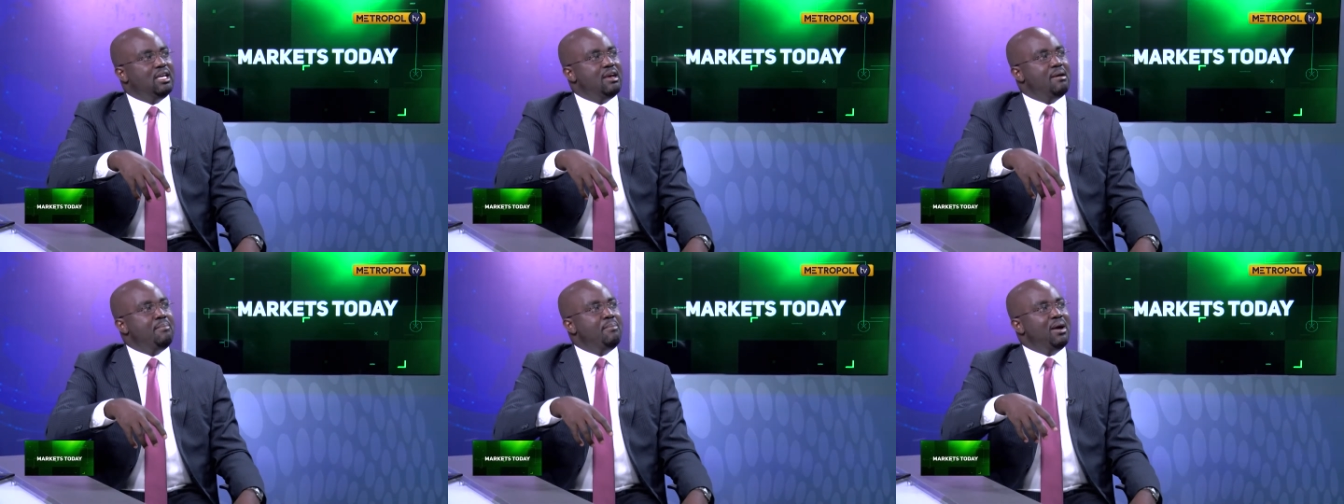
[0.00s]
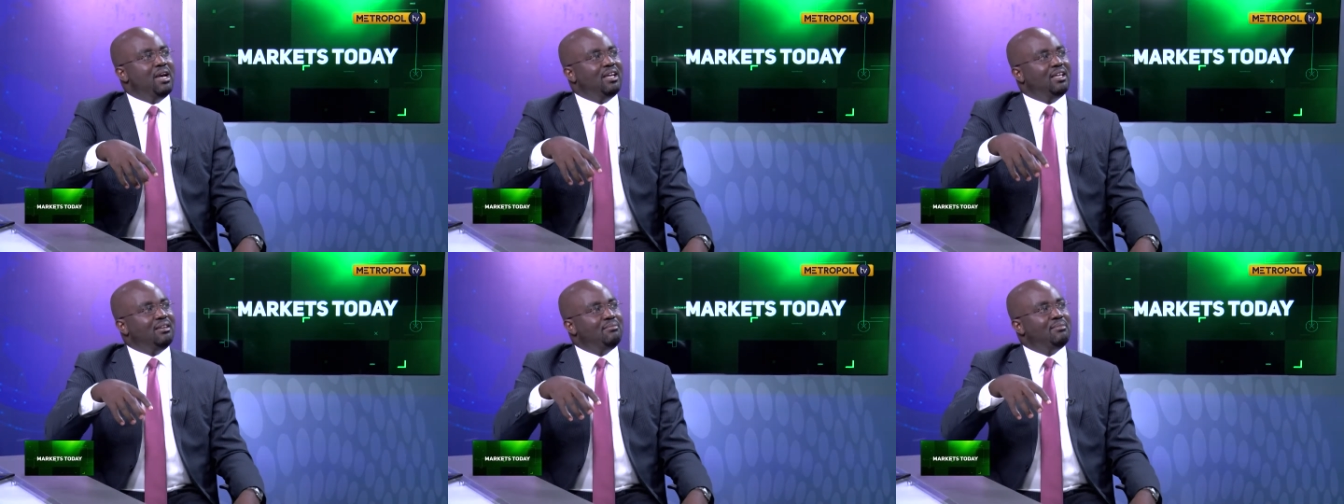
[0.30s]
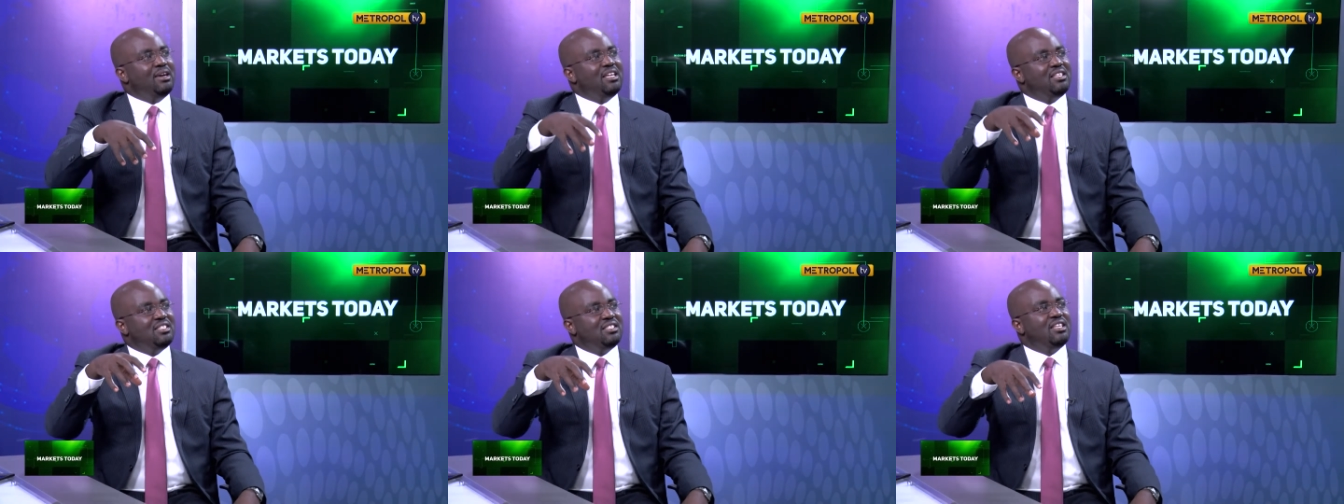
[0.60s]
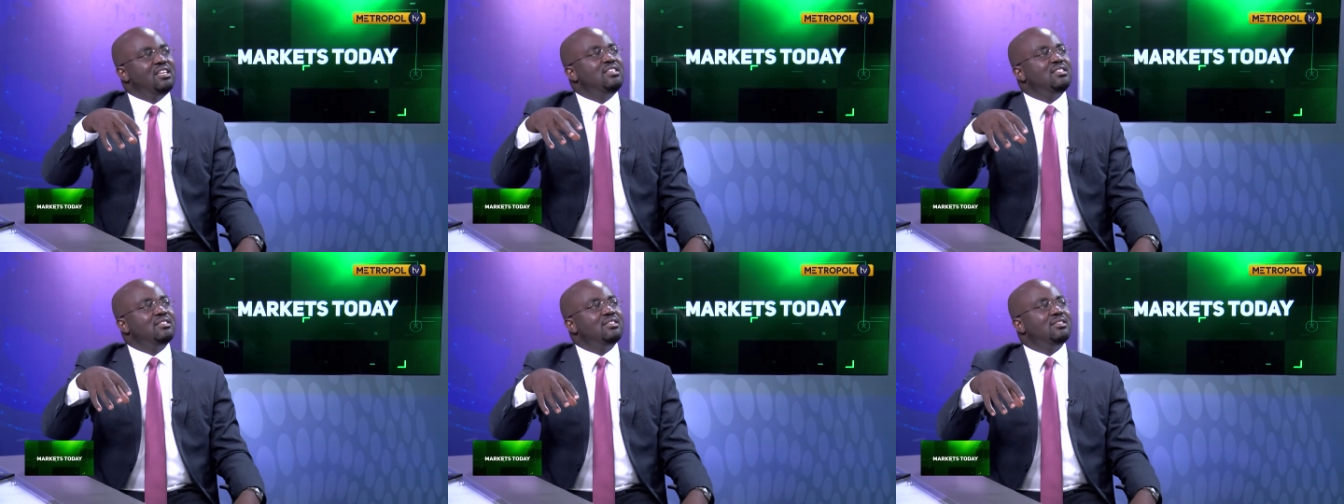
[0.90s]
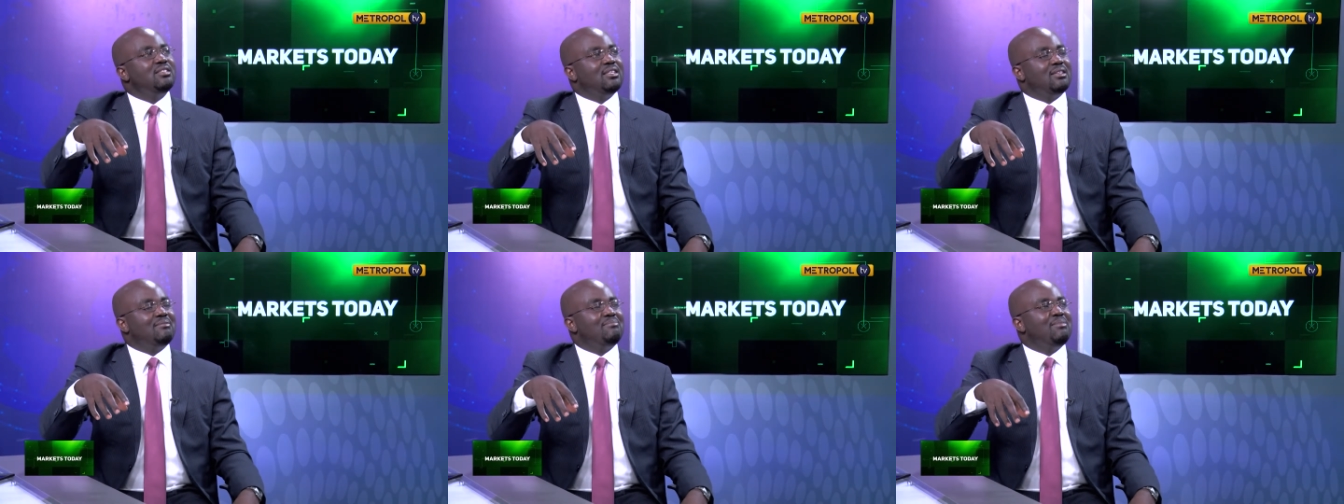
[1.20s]
My, my sense
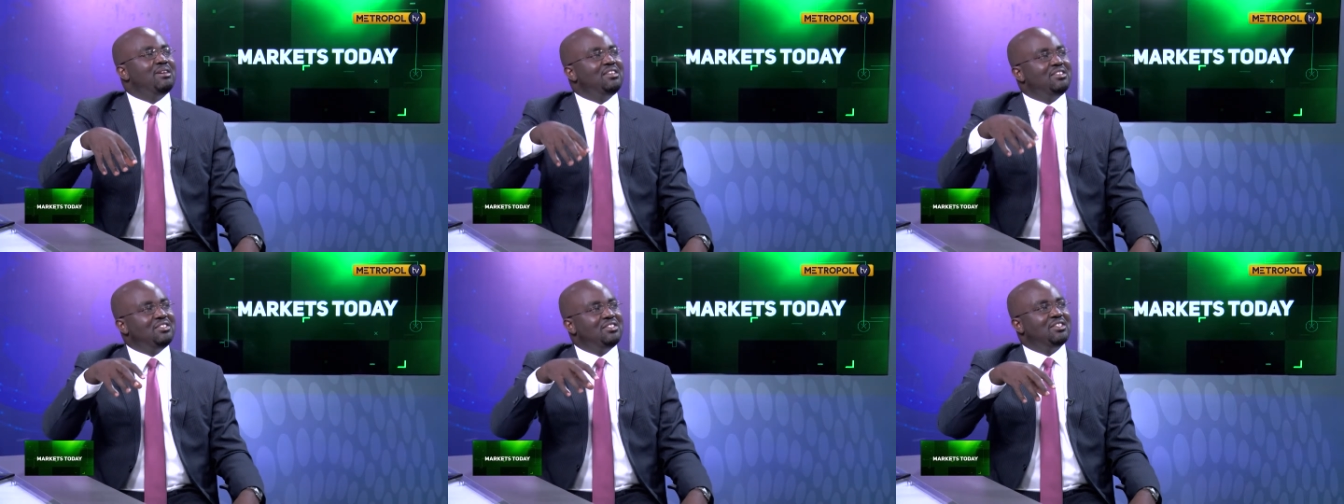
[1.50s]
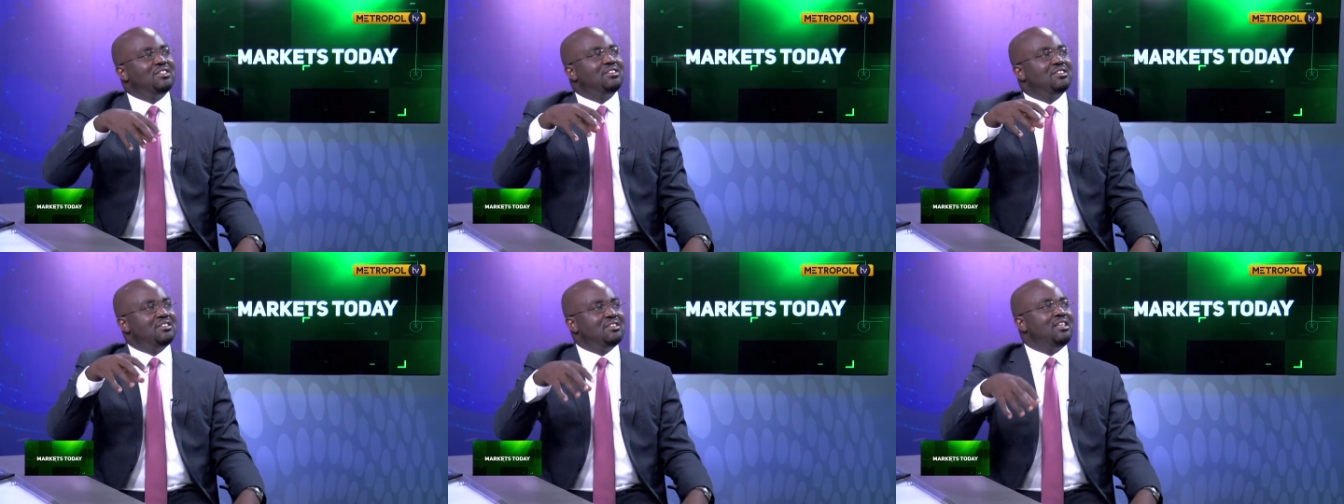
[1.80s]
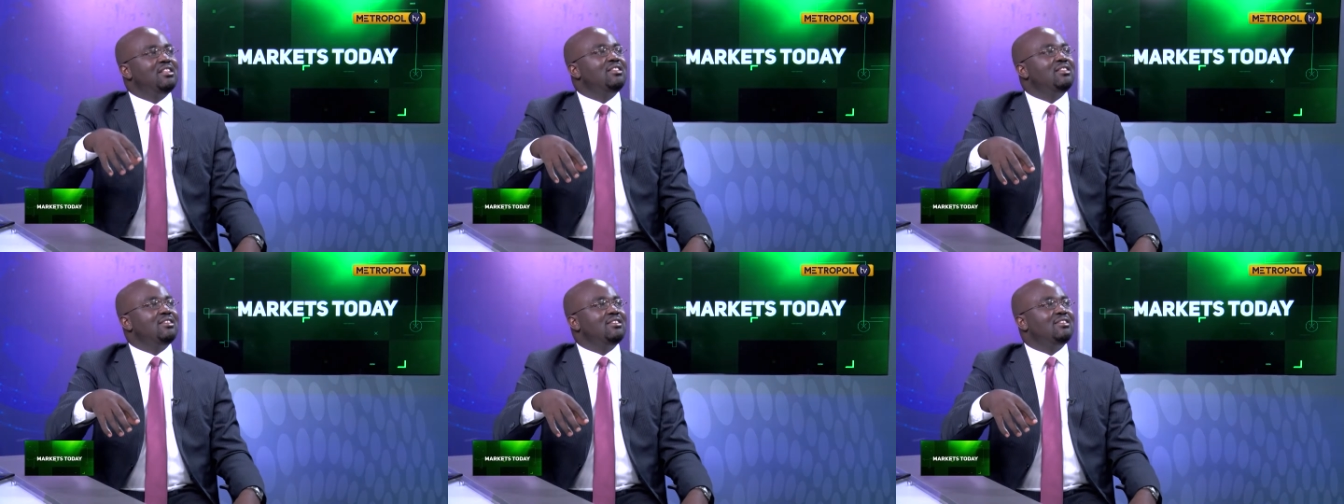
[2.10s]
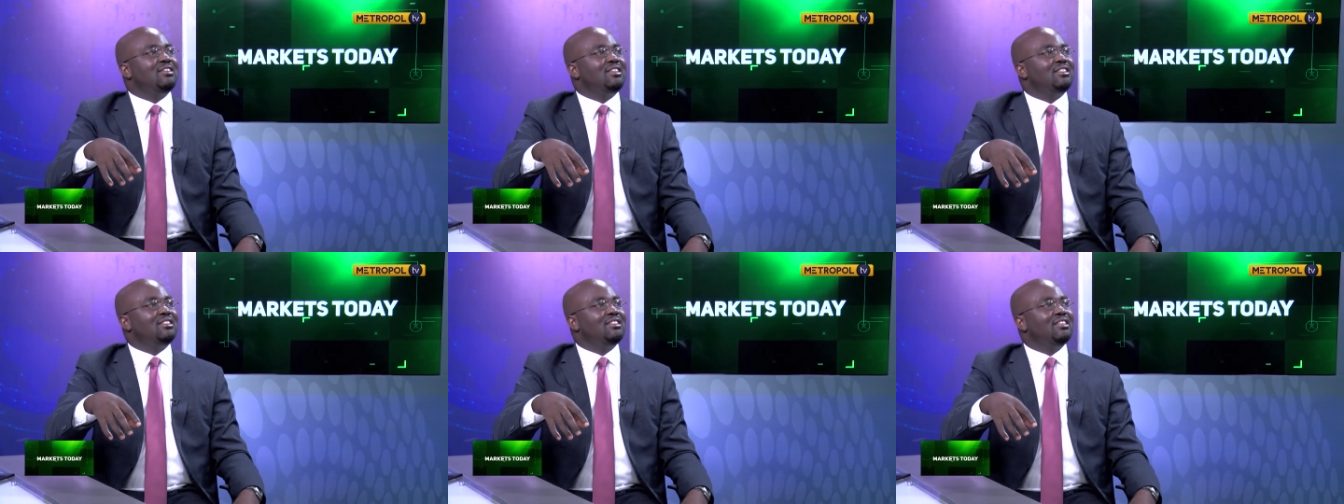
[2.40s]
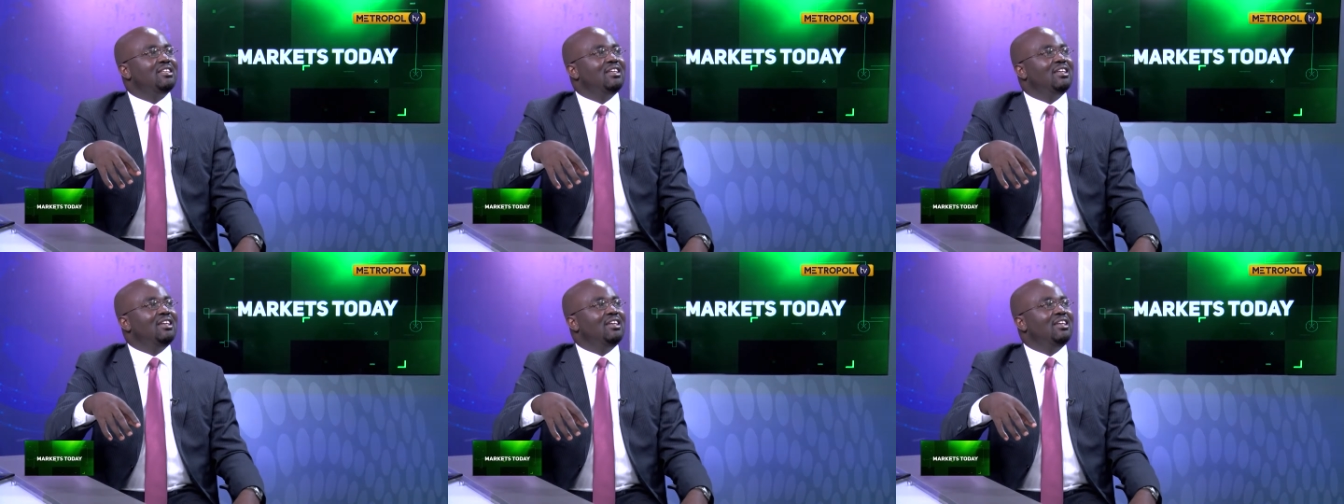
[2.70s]
is that, my sixth sense is that